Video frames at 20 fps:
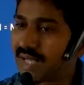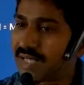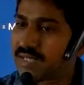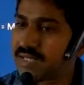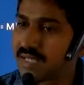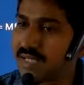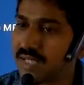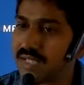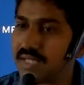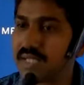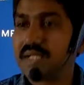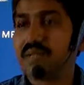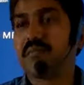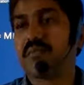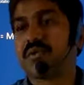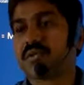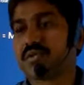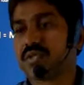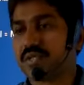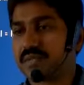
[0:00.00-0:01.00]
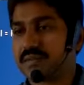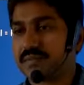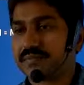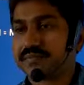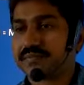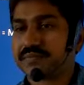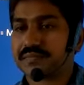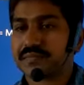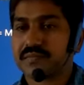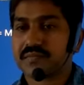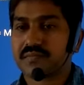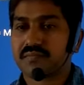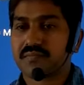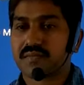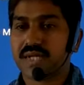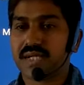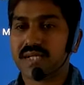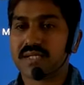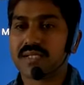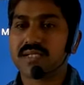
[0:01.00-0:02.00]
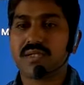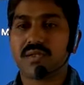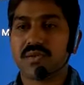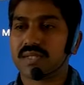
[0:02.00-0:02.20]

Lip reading: translatory motion. That is